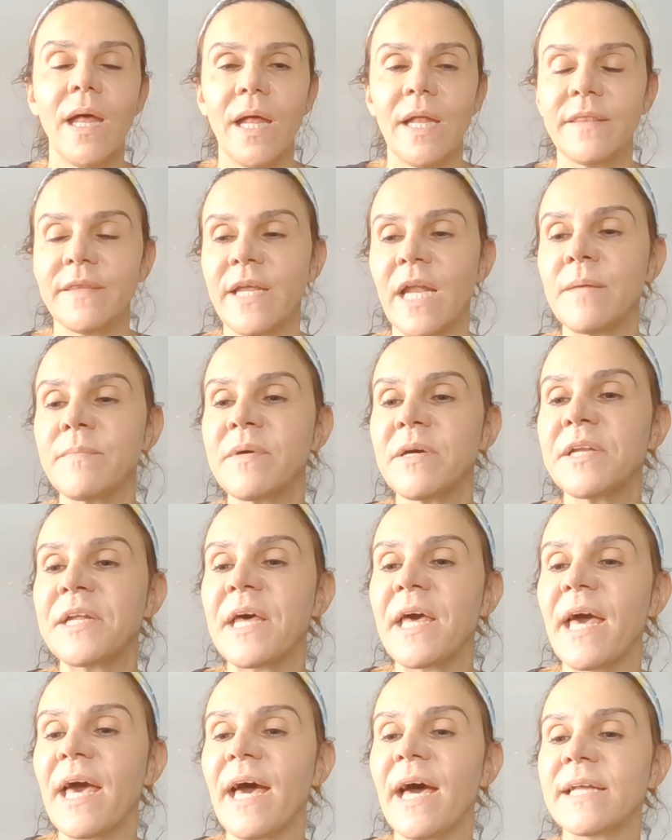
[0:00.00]
Then I'm
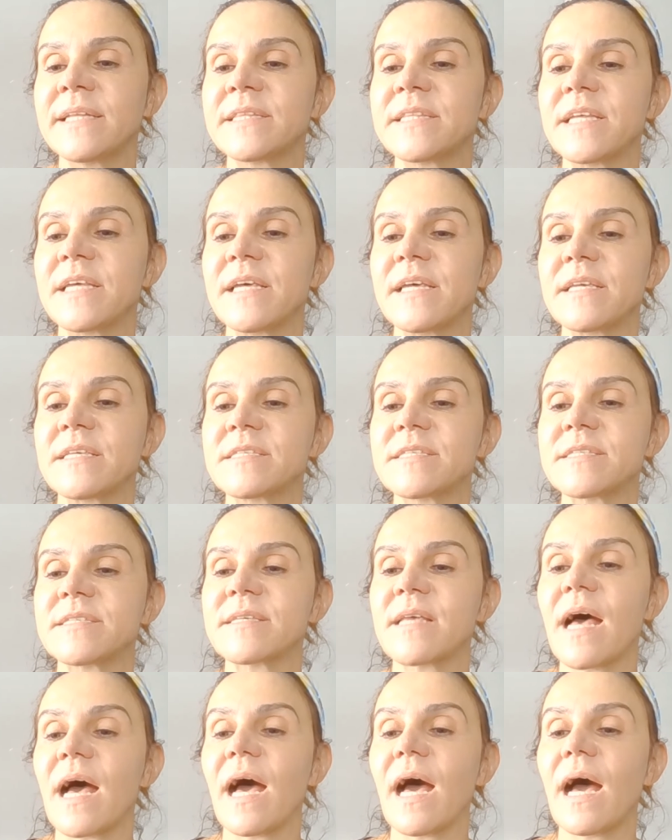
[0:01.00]
gonna add
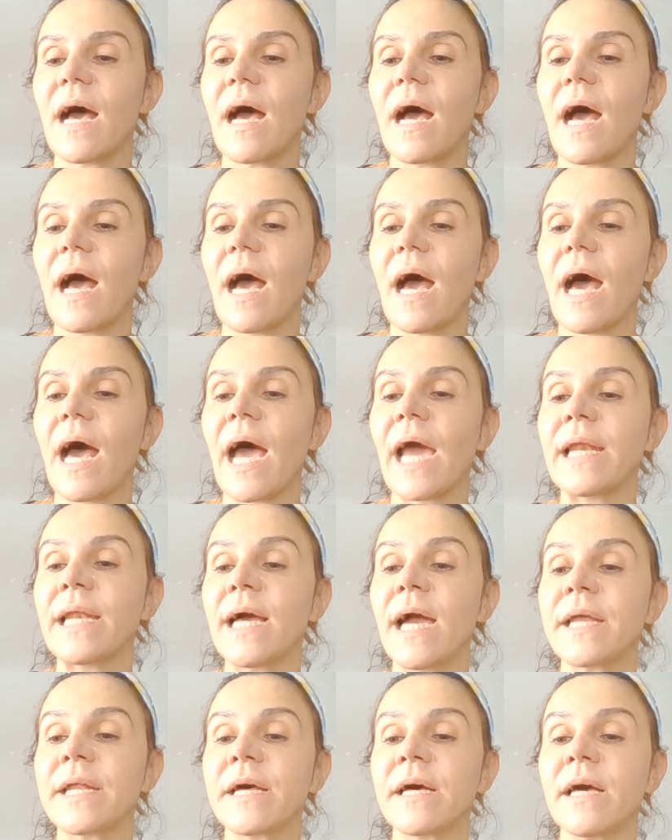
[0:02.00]
this
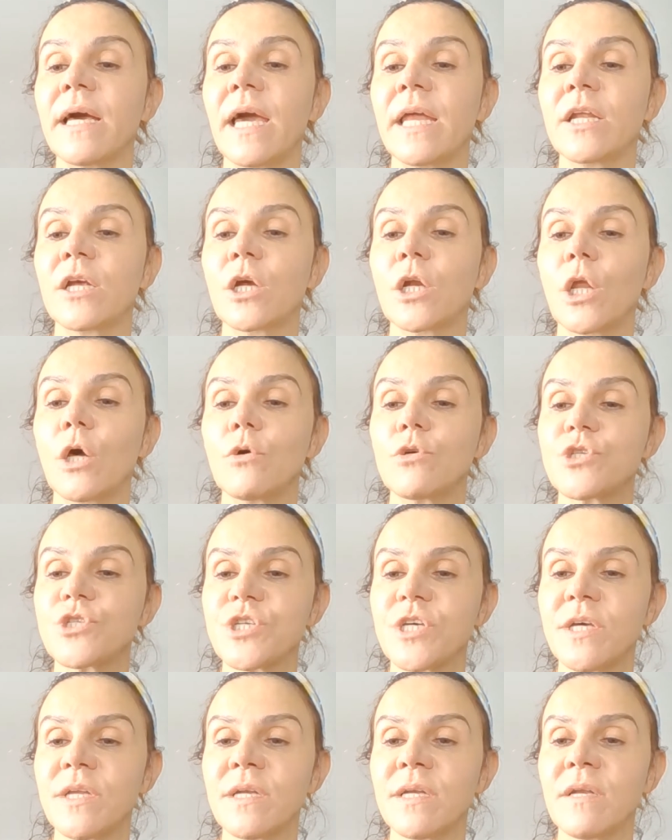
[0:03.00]
highlighter and
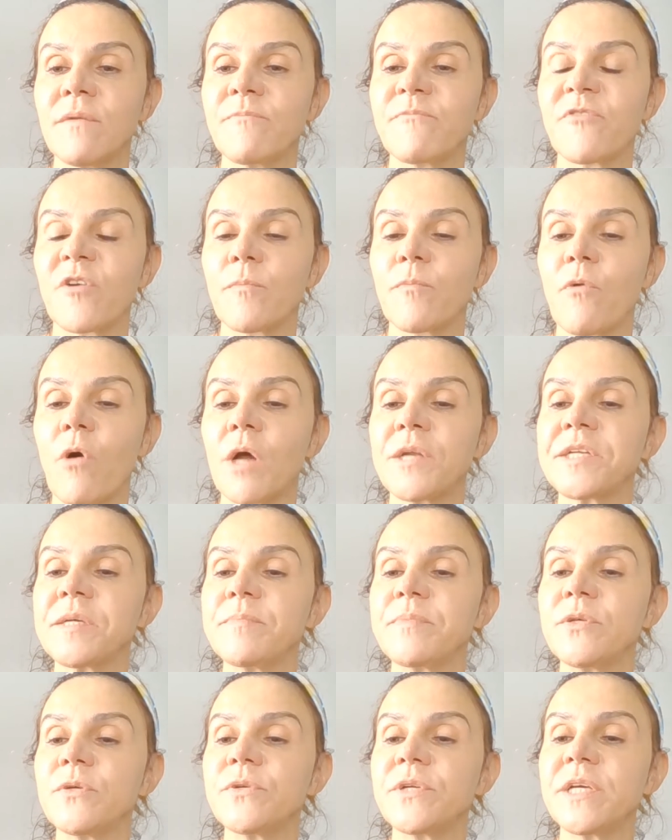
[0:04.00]
glotion from Wonder
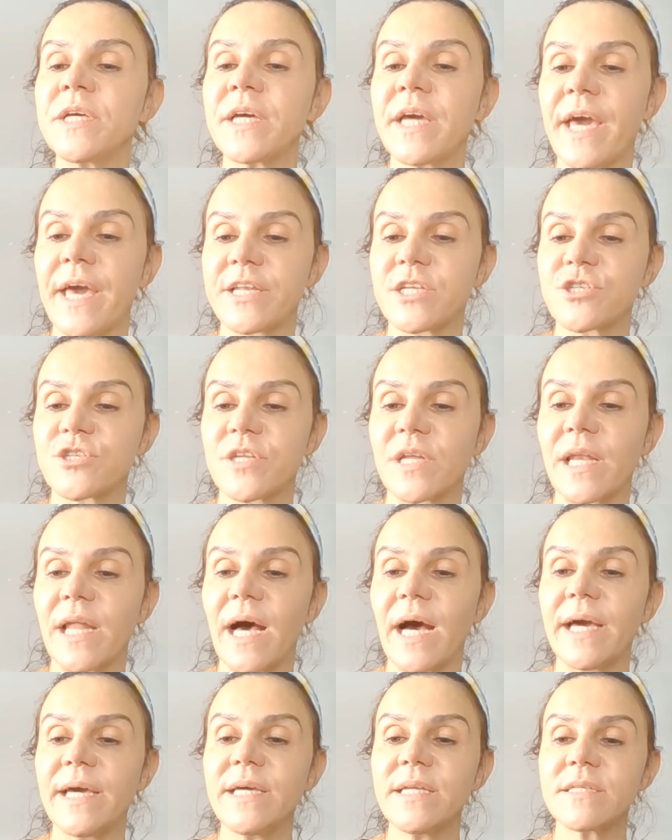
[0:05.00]
Beauty, Catch the
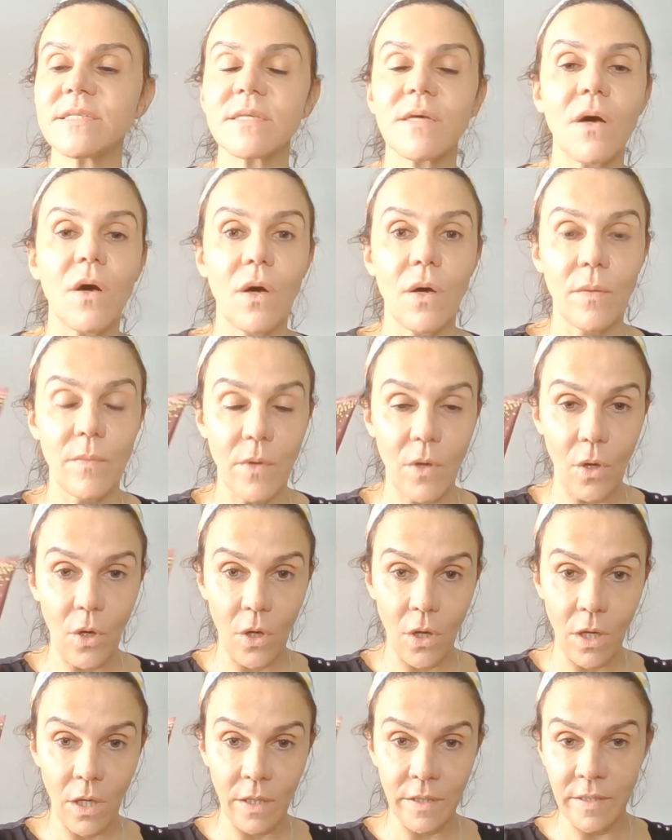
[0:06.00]
Light,
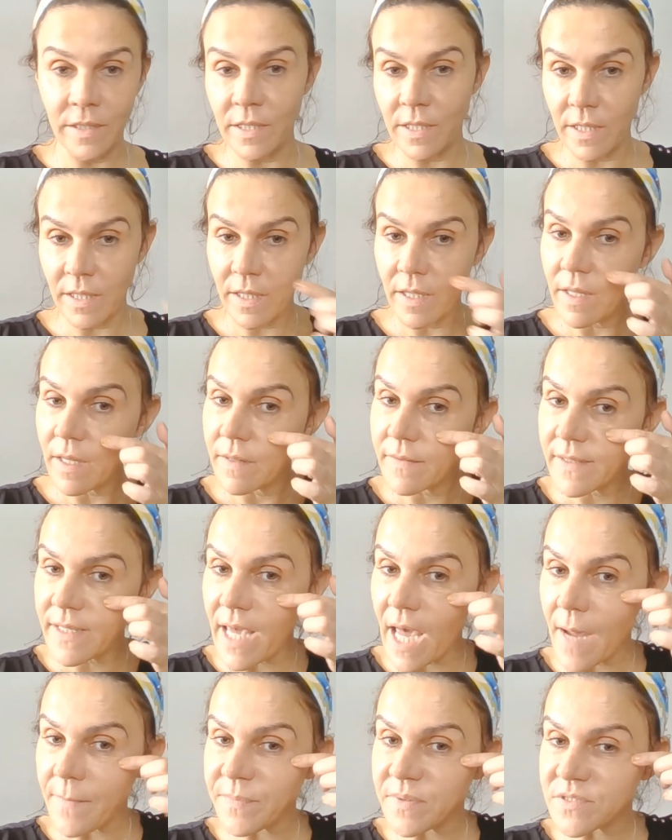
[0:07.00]
on the
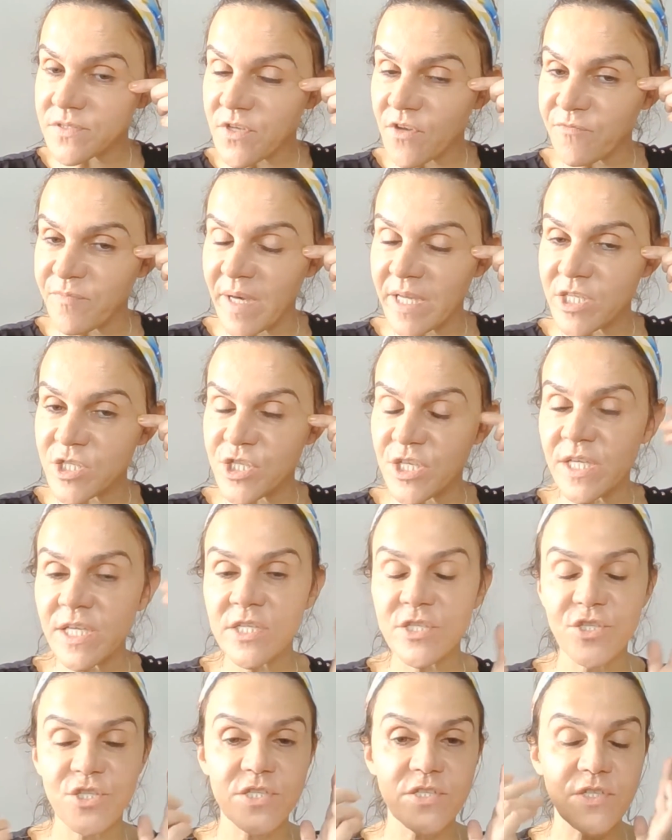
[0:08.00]
apples of my
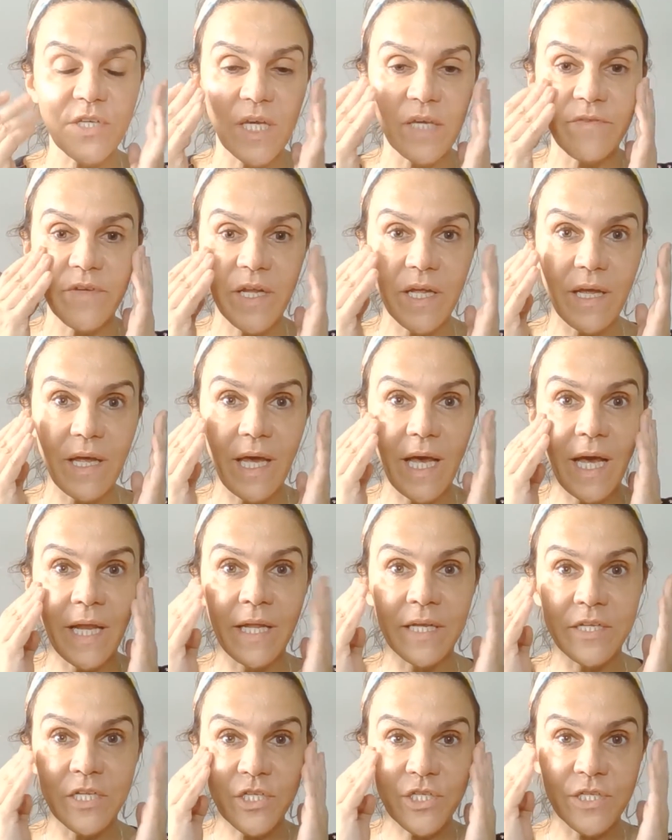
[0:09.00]
cheeks, just to give it an
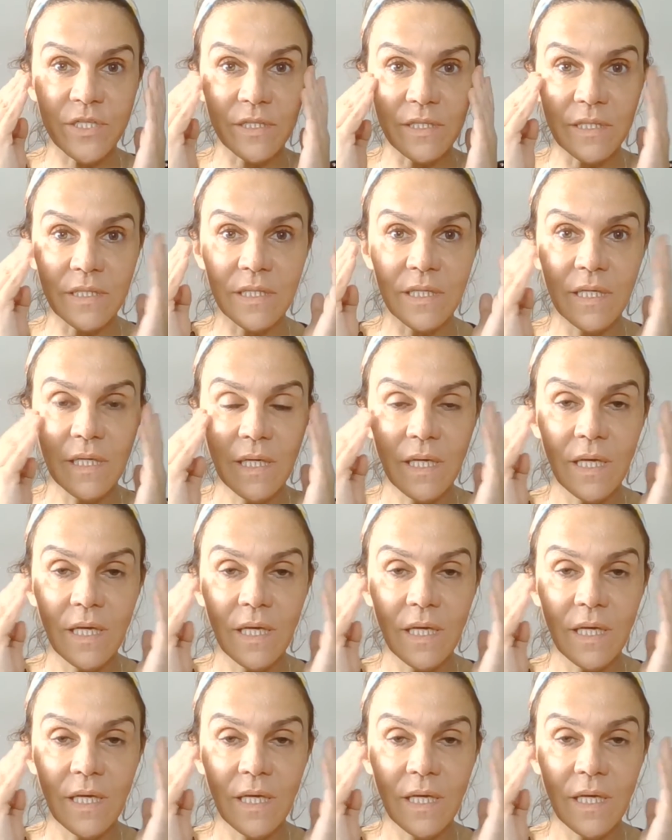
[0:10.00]
additional